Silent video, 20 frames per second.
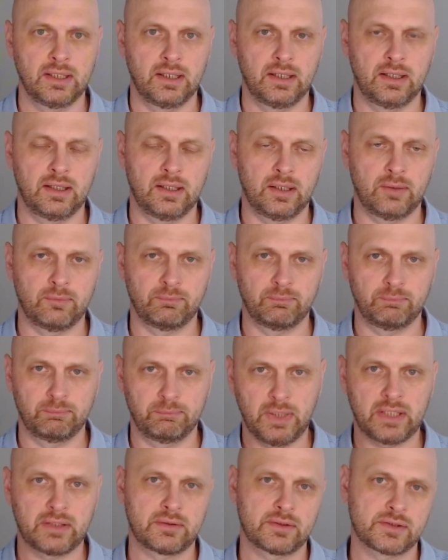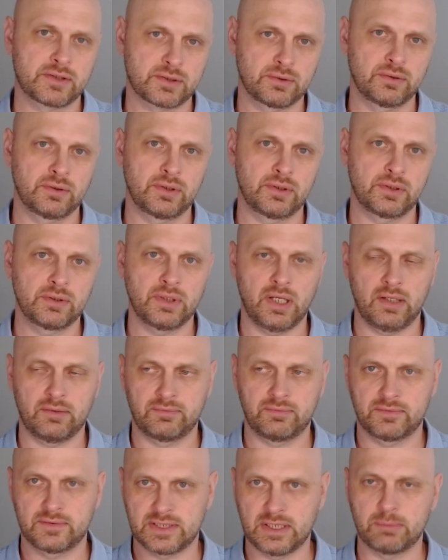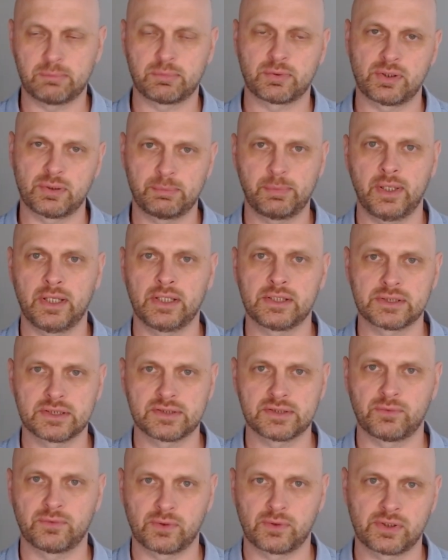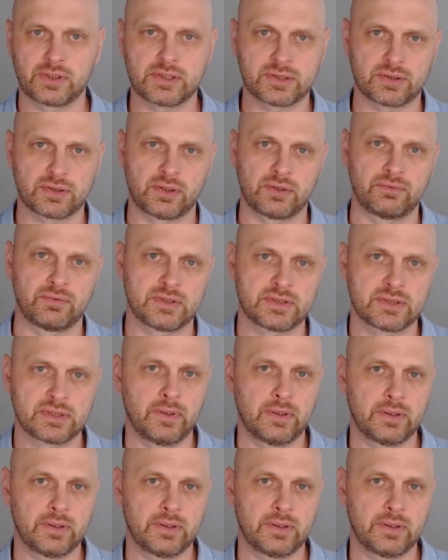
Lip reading: Make sure you have separate pages for each service.